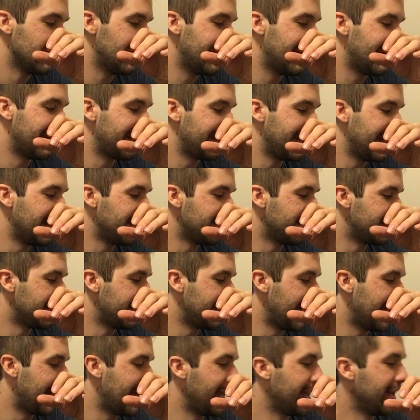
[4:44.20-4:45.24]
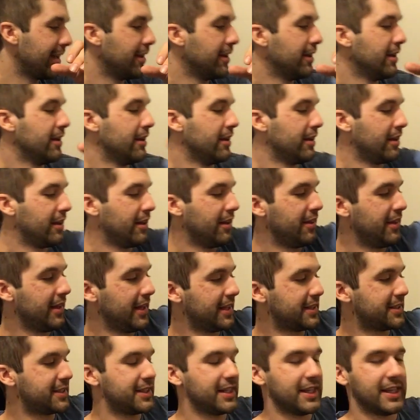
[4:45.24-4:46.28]
And at the end of the day,
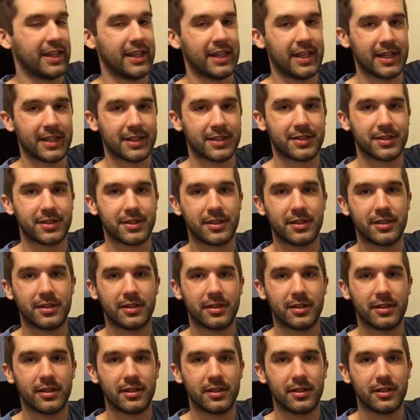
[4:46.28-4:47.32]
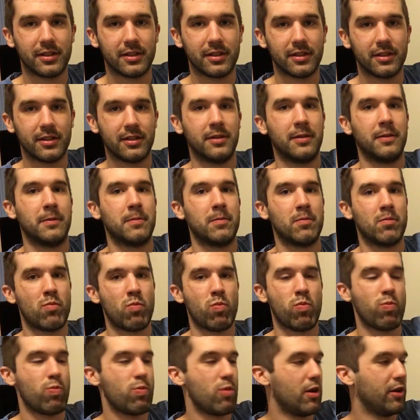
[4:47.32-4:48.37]
this and this,
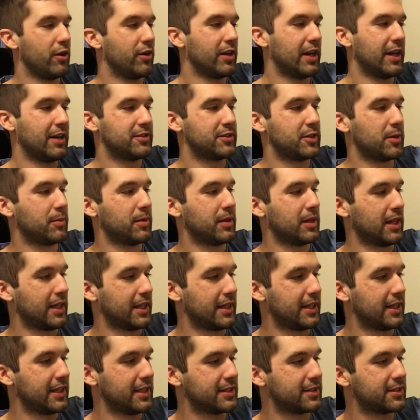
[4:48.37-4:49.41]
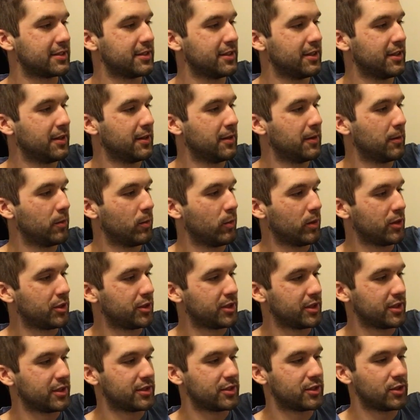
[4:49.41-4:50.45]
you're gonna have something like this,
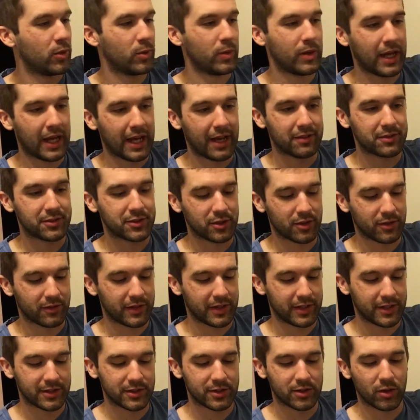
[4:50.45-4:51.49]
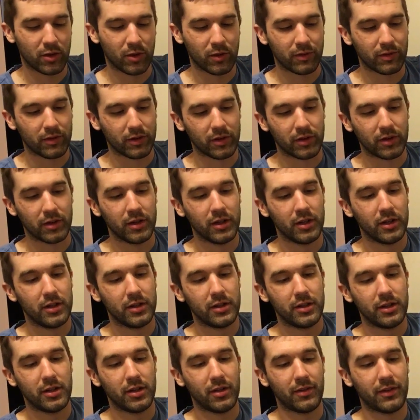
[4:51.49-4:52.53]
which is 2.5 servings over,
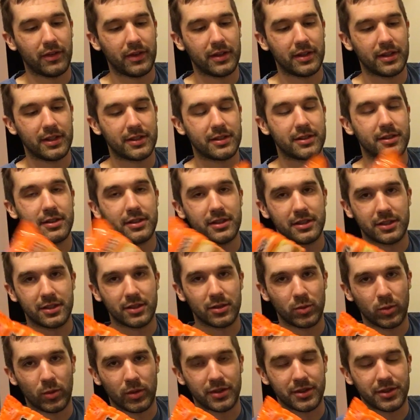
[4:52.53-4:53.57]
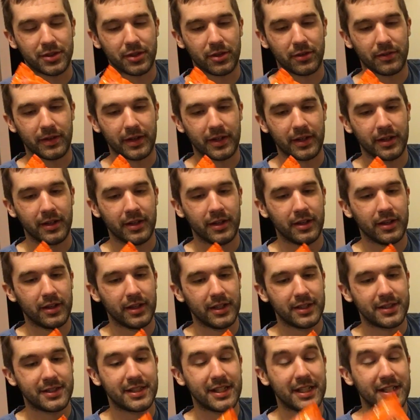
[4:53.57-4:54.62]
you know, this is 1 serving.
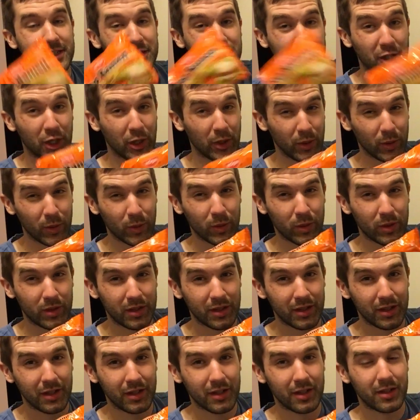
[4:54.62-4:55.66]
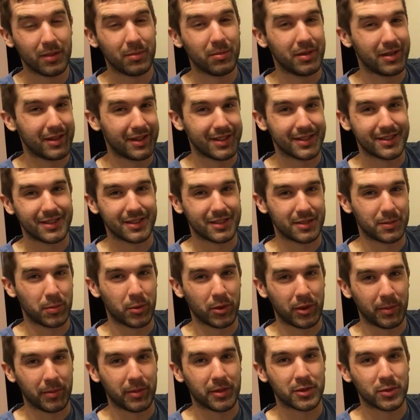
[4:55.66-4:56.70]
It says 2, but this is
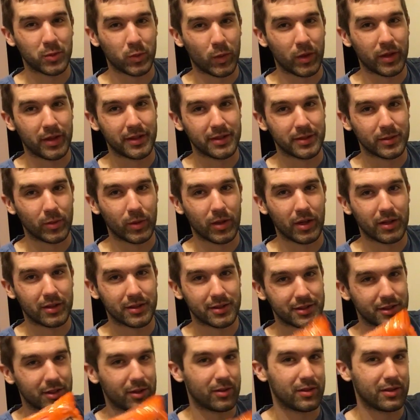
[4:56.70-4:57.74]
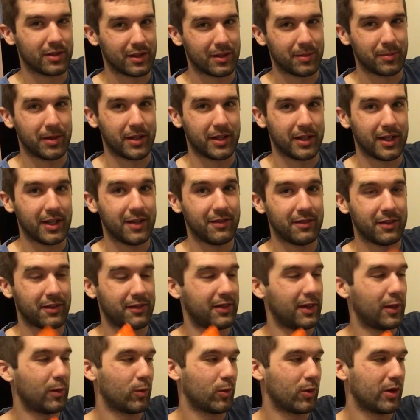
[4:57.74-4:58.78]
pretty much 1 as well. So, I mean, even
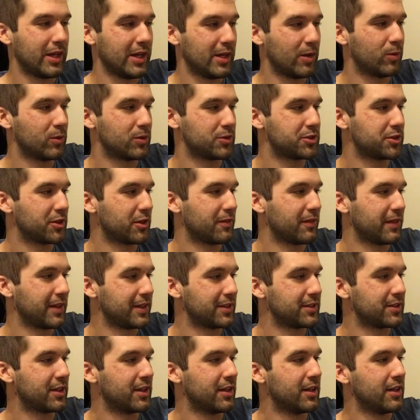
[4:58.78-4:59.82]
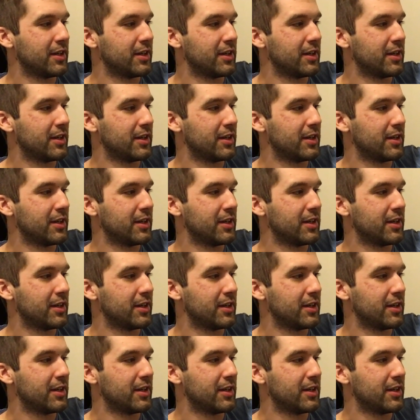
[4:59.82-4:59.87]
if they were equal servings,